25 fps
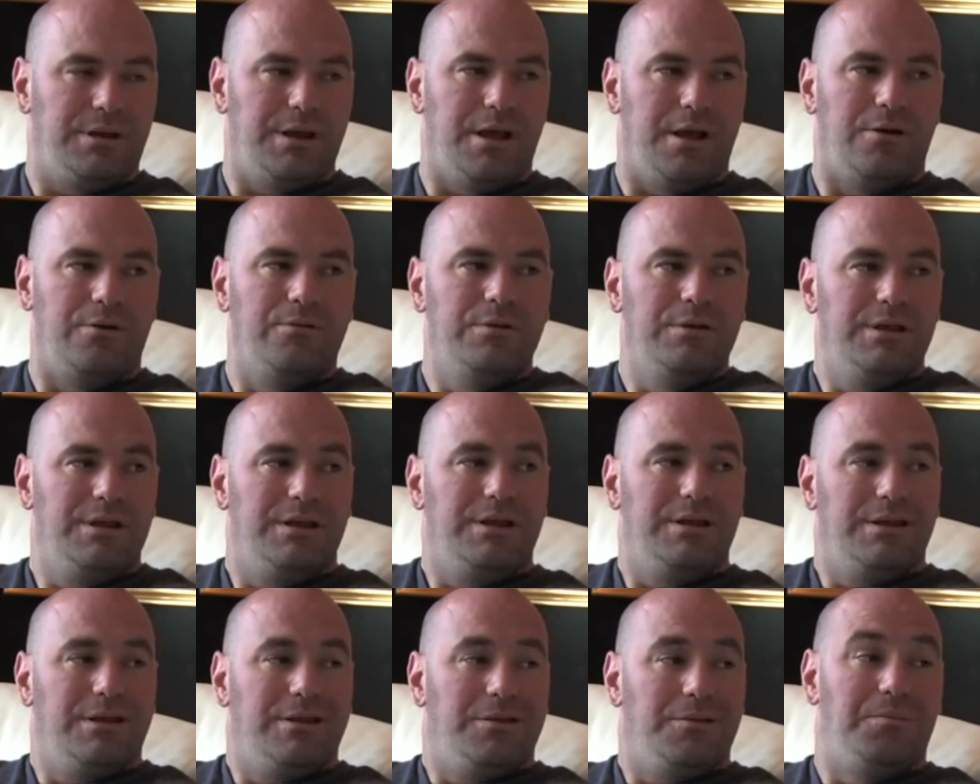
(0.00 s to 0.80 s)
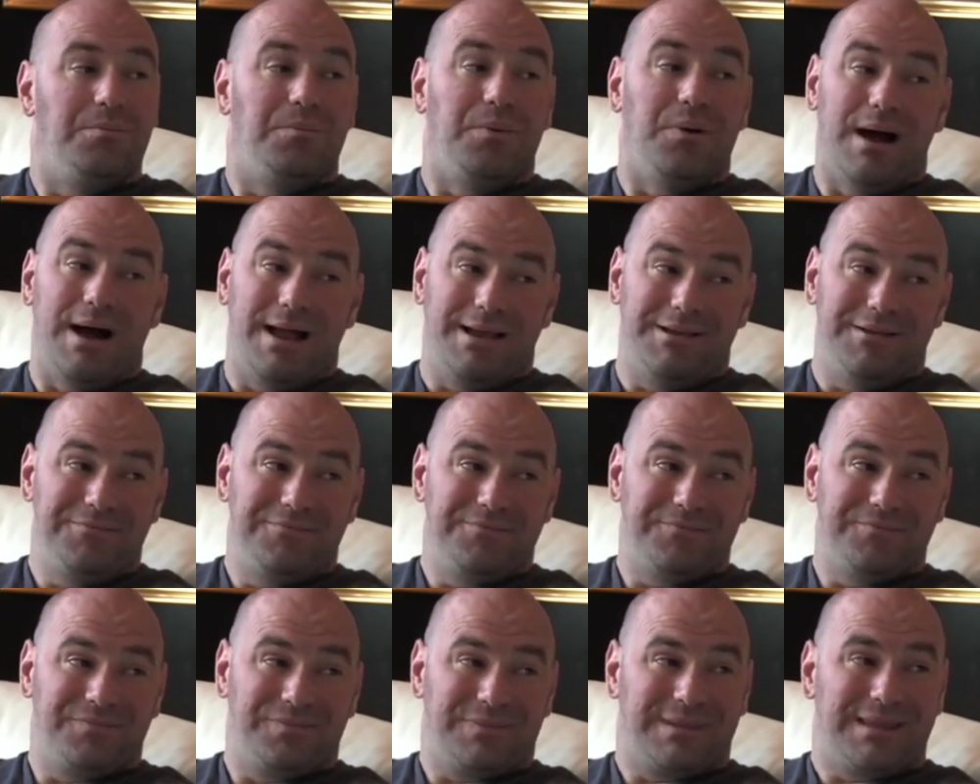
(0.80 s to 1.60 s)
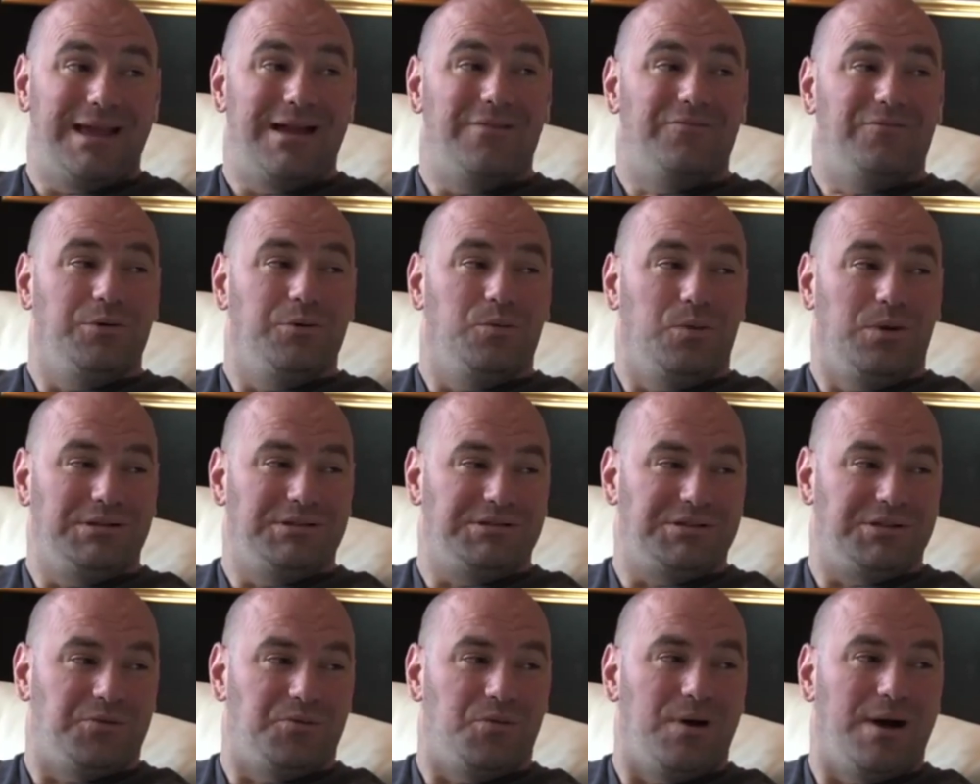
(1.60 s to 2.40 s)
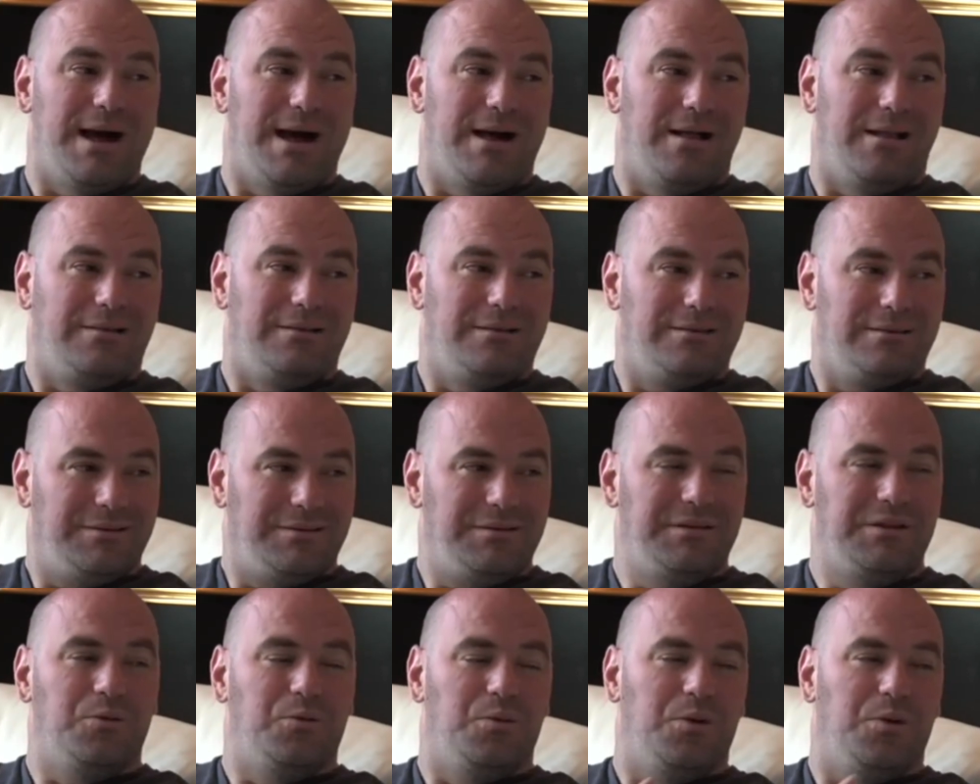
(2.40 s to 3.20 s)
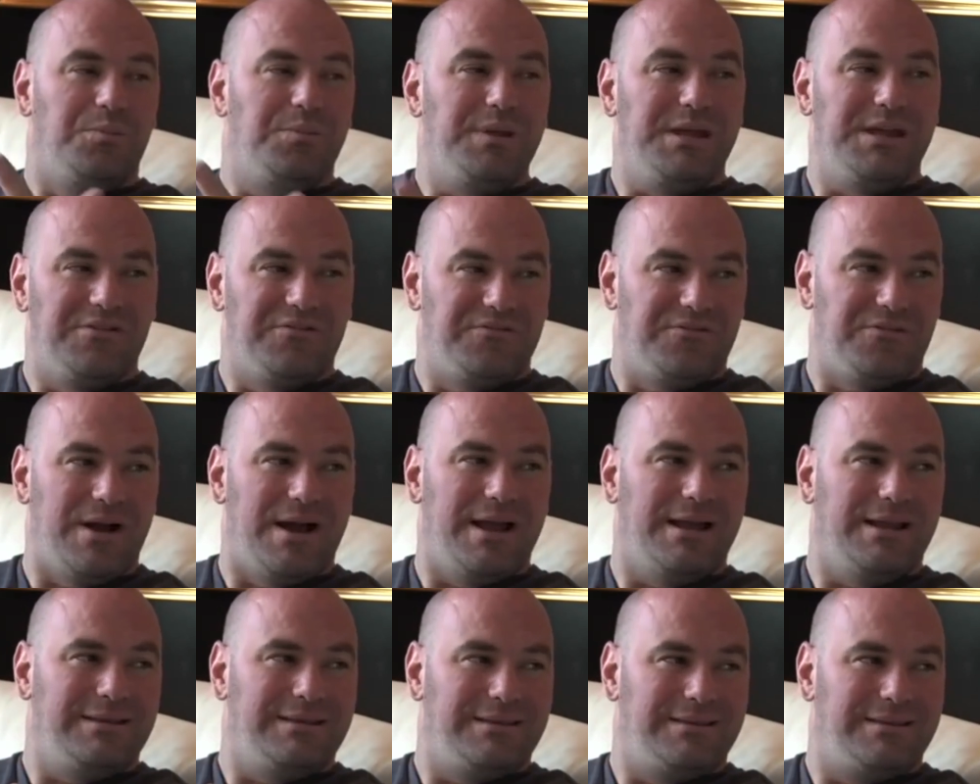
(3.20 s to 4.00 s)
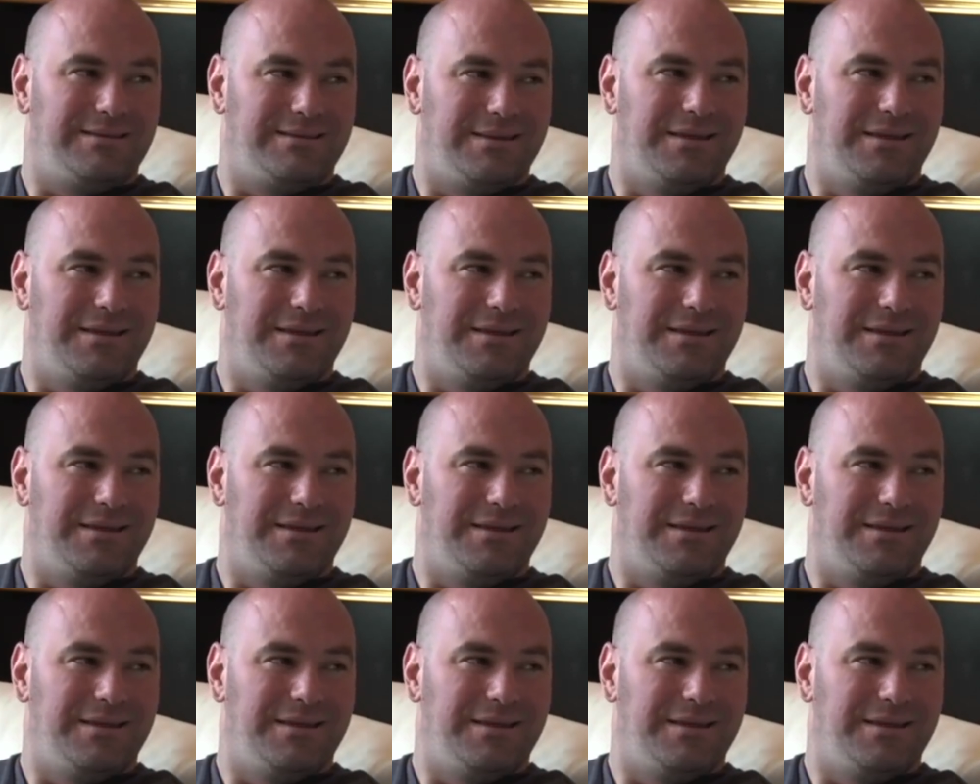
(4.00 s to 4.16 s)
You know? But every once in a while, there will be a fight,